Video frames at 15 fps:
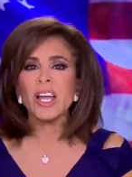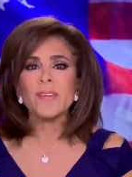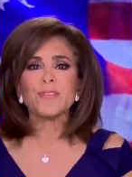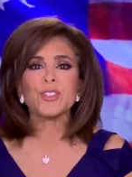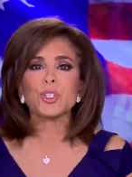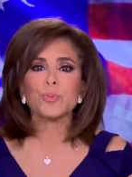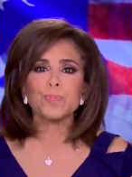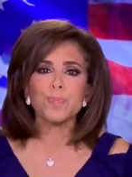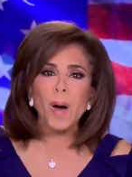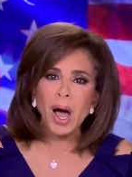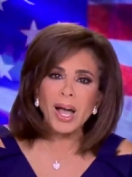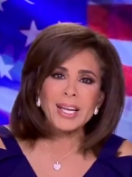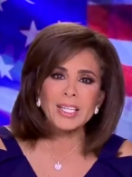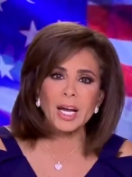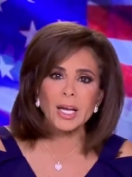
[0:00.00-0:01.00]
the left
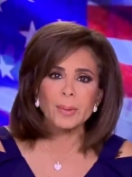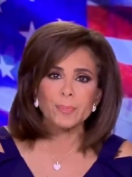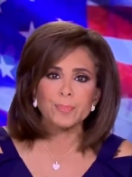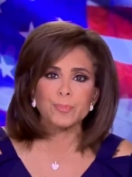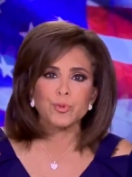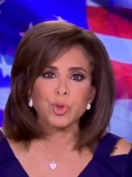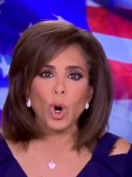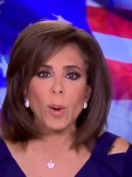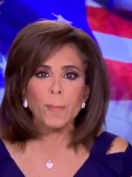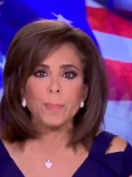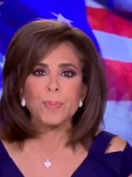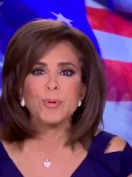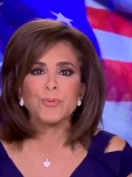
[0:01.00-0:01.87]
spied on Trump